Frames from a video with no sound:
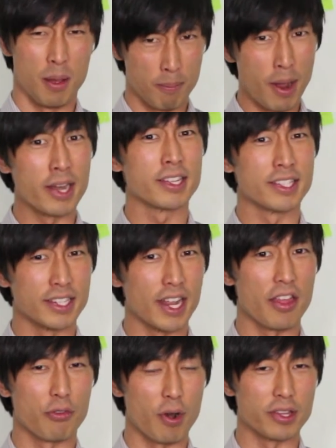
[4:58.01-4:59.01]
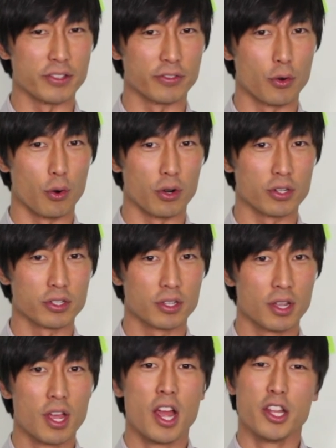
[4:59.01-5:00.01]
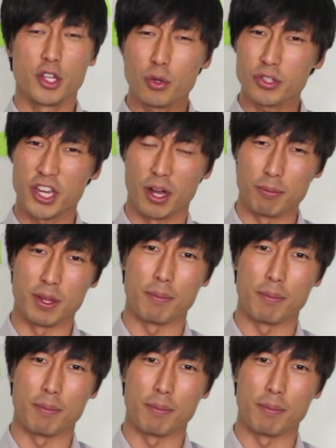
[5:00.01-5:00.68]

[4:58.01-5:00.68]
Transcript: Minus the death threats, of course. Don't tell me